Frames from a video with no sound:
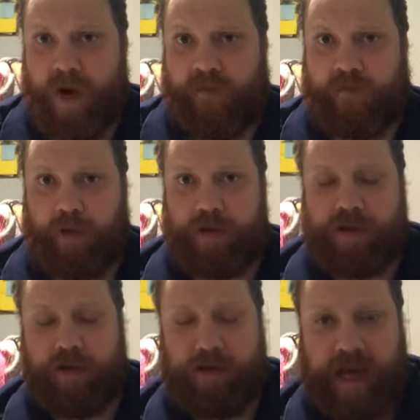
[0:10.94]
For
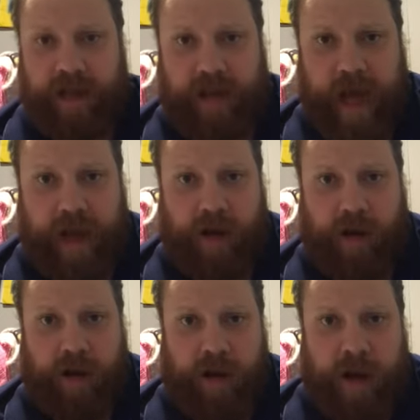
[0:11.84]
Susanne
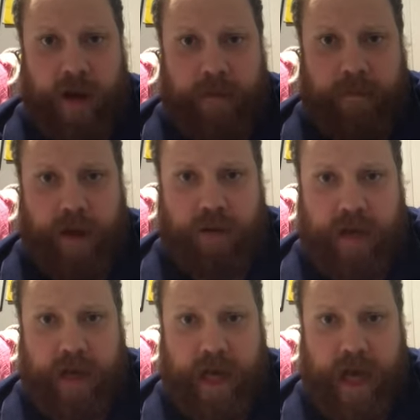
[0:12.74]
Langer,
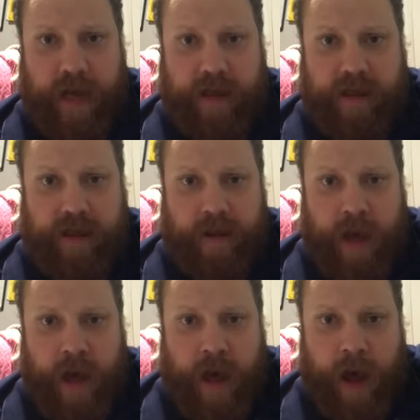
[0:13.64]
music is
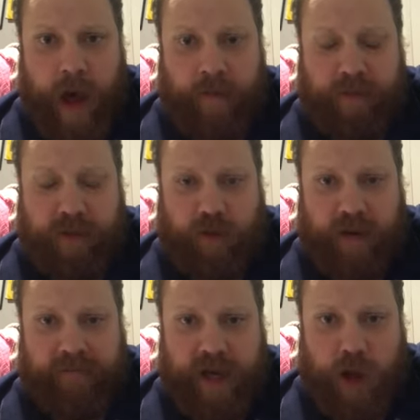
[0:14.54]
um, sort
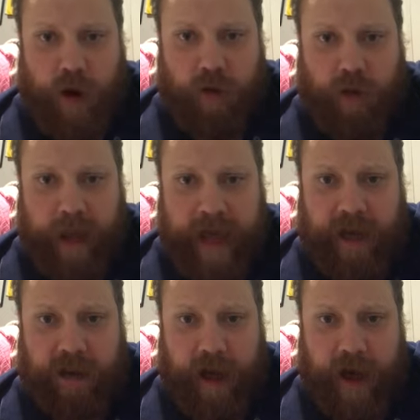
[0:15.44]
of a tonal
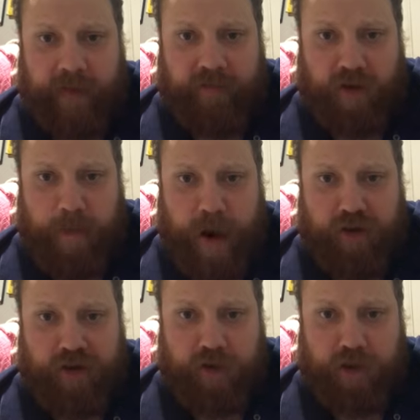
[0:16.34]
analog for
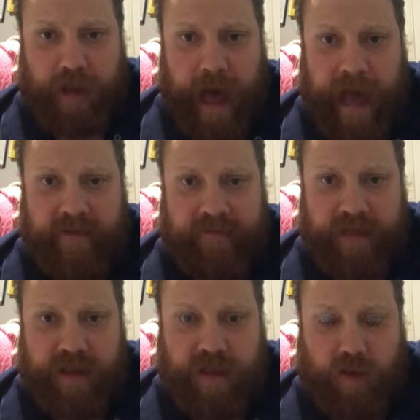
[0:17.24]
emotional life.
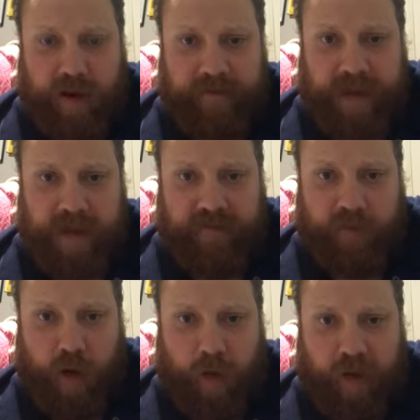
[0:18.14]
It's sort of this
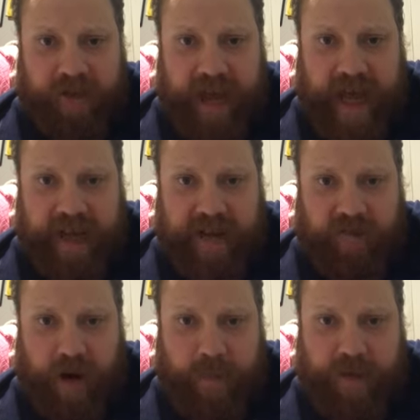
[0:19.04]
formal thing that
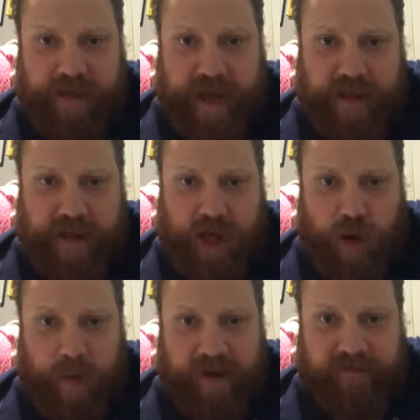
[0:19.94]
represents
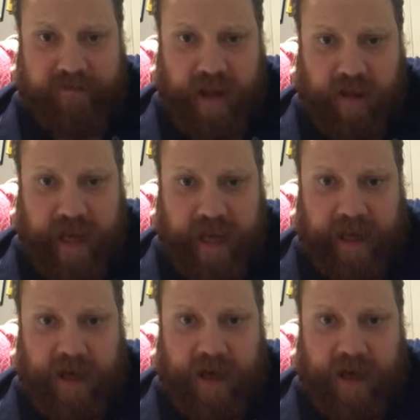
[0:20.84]
human feeling,